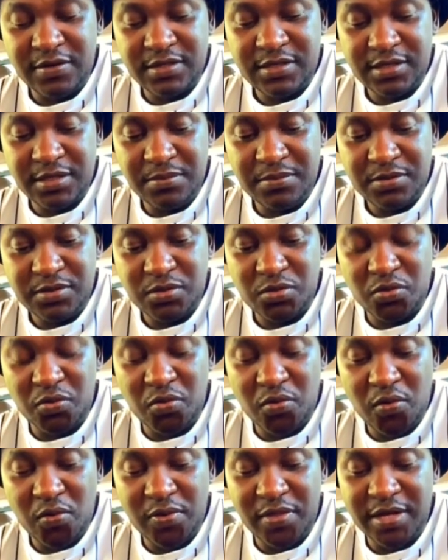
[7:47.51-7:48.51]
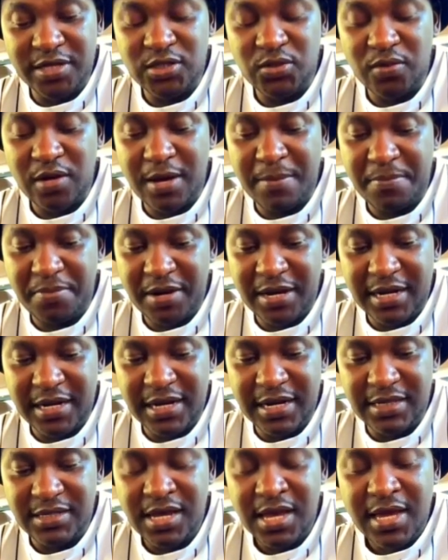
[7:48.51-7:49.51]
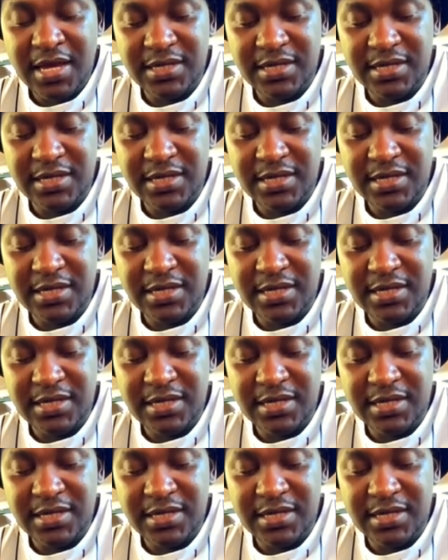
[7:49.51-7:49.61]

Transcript: seems to know that you are pregnant.